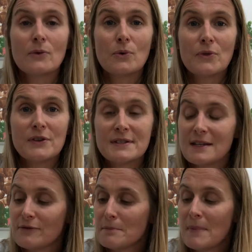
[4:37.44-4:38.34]
all those
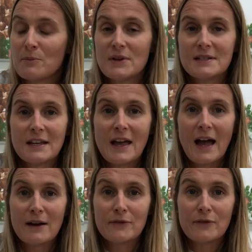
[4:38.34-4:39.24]
different memories that you
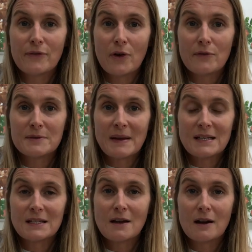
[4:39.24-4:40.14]
have of
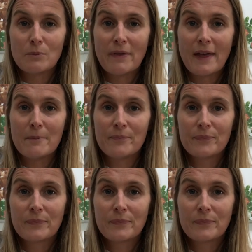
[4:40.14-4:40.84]
spending time with him.